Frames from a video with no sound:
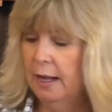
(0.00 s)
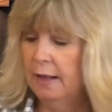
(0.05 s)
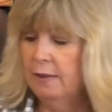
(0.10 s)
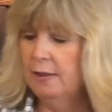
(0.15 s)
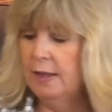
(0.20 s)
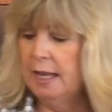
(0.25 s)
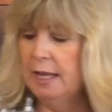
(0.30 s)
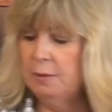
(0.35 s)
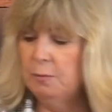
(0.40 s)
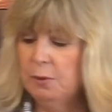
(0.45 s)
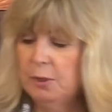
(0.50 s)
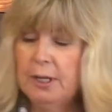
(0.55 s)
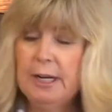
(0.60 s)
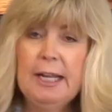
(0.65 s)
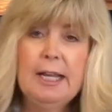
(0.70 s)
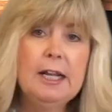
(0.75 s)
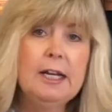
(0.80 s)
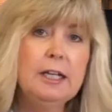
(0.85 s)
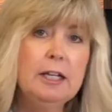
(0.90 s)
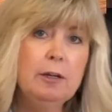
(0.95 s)
and then we're going
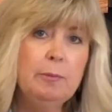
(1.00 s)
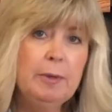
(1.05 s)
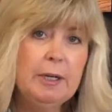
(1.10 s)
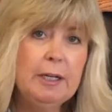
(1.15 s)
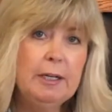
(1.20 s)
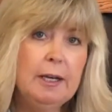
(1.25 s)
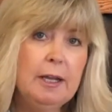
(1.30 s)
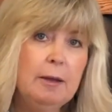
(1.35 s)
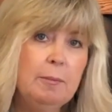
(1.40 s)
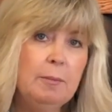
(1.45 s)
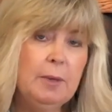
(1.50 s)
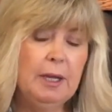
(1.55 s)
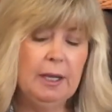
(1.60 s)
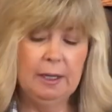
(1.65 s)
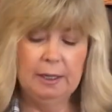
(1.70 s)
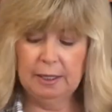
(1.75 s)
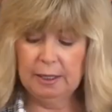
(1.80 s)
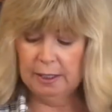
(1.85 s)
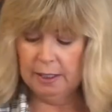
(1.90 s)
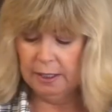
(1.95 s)
to add a little bit of
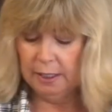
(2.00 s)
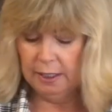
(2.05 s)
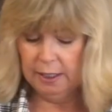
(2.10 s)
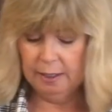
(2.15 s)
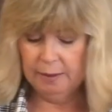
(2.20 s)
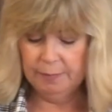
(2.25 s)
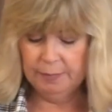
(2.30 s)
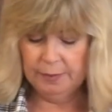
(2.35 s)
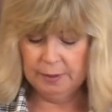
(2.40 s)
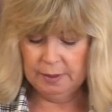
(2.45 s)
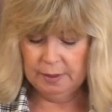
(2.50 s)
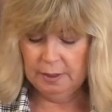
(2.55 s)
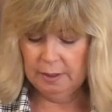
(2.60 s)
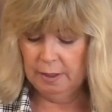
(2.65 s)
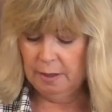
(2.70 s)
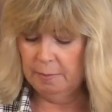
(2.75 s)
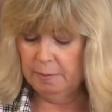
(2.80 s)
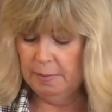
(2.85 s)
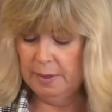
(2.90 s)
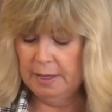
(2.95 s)
nutmeg.
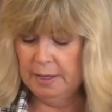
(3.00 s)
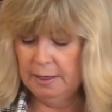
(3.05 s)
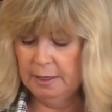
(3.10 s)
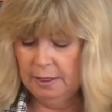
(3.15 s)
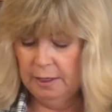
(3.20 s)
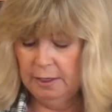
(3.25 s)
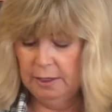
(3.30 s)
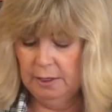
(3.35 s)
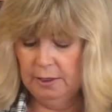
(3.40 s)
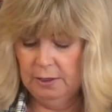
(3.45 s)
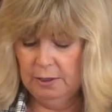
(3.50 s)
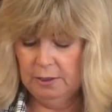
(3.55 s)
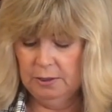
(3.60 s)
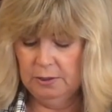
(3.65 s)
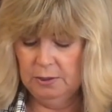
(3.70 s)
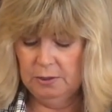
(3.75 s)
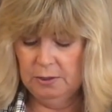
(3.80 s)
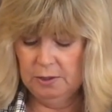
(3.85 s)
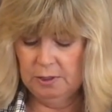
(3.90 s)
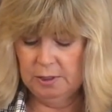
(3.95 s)
Nutmeg
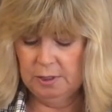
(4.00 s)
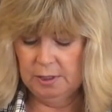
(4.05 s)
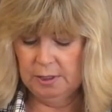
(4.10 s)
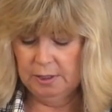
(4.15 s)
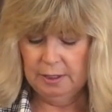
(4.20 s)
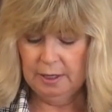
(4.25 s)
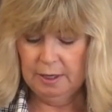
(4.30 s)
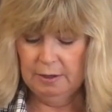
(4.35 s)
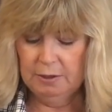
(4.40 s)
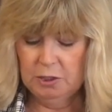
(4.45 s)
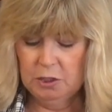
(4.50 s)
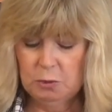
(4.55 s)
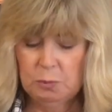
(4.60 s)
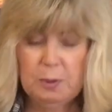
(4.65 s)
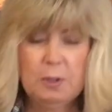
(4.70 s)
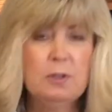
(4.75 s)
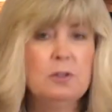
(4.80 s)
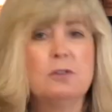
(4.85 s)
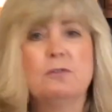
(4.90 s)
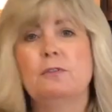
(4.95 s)
is just
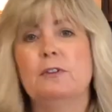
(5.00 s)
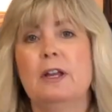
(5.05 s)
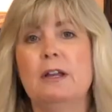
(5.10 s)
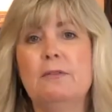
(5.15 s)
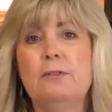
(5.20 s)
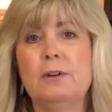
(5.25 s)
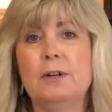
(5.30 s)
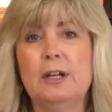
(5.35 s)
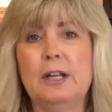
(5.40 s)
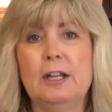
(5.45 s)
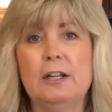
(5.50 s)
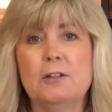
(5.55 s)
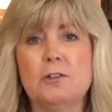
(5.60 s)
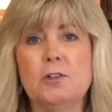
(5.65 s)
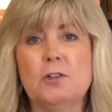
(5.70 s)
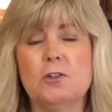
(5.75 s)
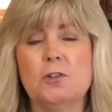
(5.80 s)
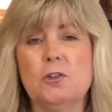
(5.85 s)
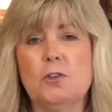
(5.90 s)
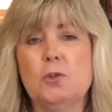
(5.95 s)
one of those flavor
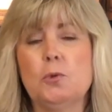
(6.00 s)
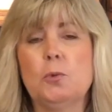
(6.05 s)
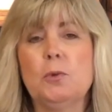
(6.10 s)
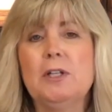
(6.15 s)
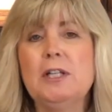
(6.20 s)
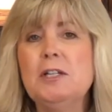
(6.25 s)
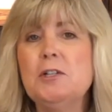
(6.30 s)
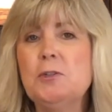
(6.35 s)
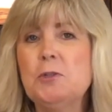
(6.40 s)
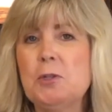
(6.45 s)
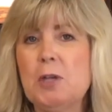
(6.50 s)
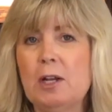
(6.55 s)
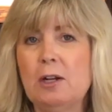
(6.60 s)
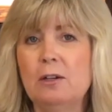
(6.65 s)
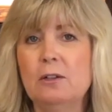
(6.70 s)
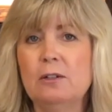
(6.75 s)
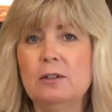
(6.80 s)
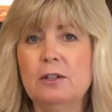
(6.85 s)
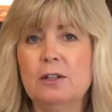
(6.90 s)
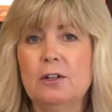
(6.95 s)
enhancers. It's really
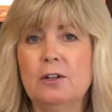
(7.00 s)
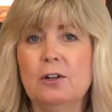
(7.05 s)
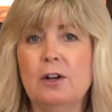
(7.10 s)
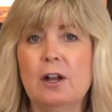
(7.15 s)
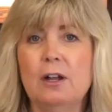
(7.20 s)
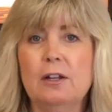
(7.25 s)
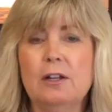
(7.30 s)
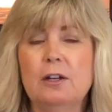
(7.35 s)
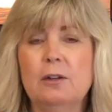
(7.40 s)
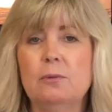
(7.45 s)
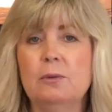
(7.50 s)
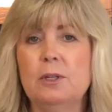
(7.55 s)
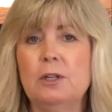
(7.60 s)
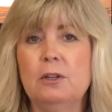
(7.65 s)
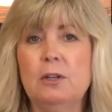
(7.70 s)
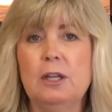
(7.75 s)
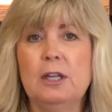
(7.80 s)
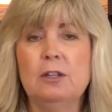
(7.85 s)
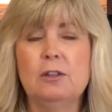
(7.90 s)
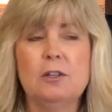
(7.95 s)
subtle. You're not going to, when
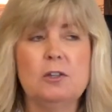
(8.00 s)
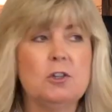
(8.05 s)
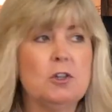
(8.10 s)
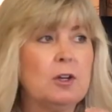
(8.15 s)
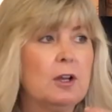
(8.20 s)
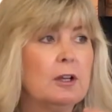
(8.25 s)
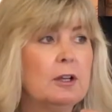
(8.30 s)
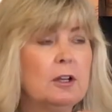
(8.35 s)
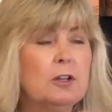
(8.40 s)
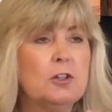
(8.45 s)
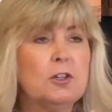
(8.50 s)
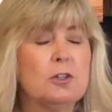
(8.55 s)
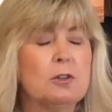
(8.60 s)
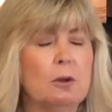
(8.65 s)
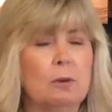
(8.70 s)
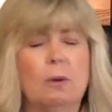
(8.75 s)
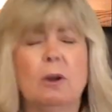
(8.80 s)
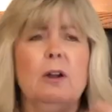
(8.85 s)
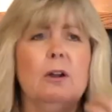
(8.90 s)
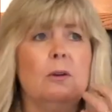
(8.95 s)
you eat this, you're not going to just
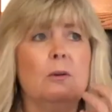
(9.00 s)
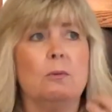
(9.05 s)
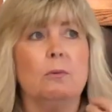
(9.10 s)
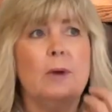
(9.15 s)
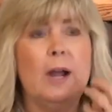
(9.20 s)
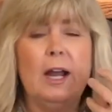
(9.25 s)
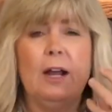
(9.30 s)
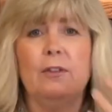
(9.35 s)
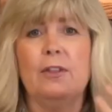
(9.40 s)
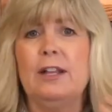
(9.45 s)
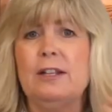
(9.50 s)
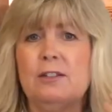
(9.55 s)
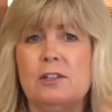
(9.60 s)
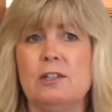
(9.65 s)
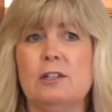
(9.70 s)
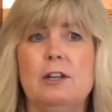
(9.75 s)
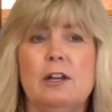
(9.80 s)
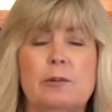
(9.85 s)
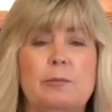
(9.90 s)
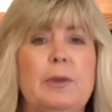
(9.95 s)
go, oh wow,
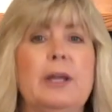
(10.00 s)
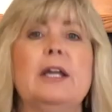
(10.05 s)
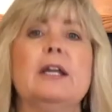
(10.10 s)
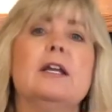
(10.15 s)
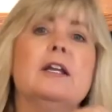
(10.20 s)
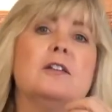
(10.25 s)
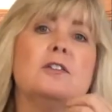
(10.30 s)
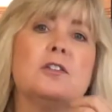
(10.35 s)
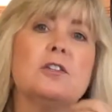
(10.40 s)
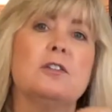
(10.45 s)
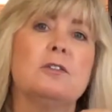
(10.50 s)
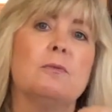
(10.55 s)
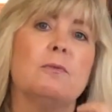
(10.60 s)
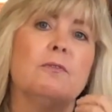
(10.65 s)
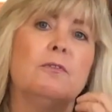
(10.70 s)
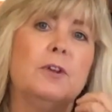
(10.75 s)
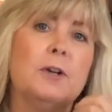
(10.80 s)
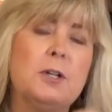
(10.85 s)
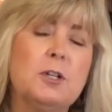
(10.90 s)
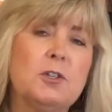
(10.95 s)
that's nutmeg. It's
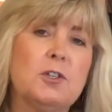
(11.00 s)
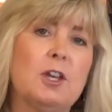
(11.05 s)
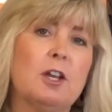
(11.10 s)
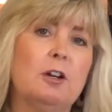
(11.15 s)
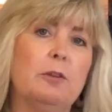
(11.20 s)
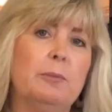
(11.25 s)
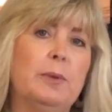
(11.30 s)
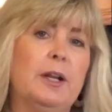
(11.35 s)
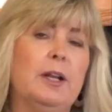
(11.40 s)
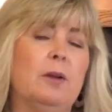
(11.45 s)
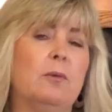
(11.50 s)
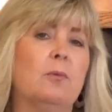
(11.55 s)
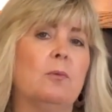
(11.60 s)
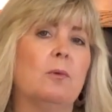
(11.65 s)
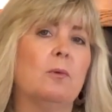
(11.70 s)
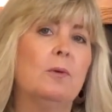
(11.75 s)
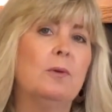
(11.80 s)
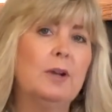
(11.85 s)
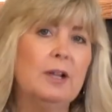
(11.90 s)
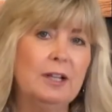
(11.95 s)
very subtle, but it
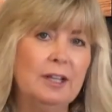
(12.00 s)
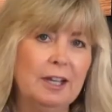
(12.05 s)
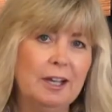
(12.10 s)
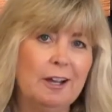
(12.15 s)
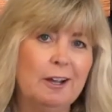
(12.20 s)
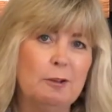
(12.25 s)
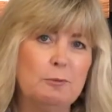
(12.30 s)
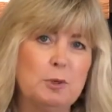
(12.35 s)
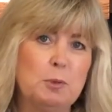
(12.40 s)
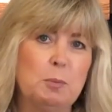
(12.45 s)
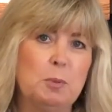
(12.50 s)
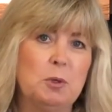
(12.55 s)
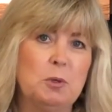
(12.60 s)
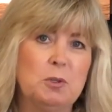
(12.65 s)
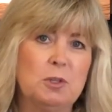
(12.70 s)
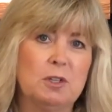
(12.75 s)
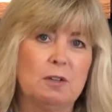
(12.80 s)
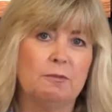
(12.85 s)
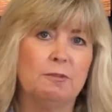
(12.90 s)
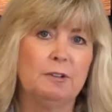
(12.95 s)
really helps boost the